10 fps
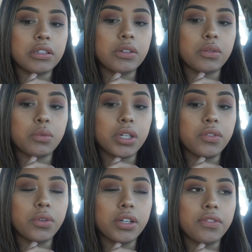it's
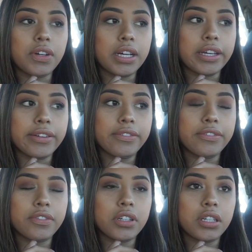1:45,
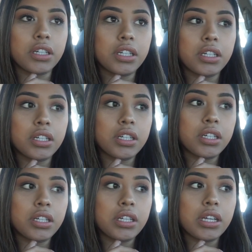
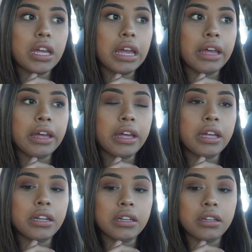
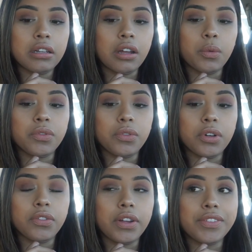and not
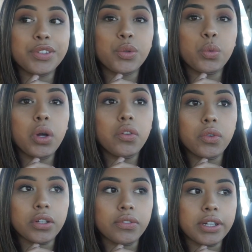1:45, it's
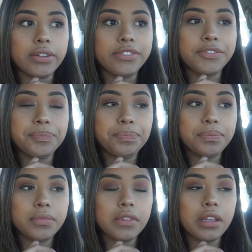12:45,
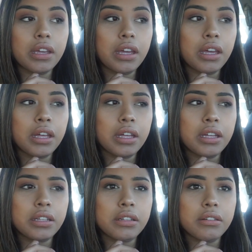
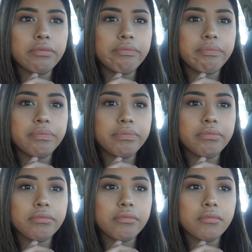and
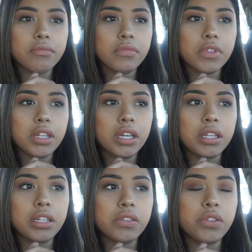I
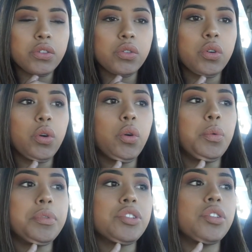get to go
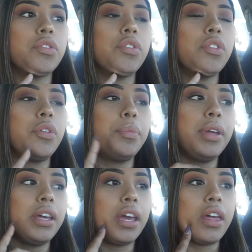home and chill for a little
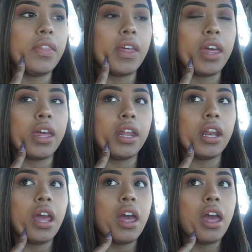bit, and then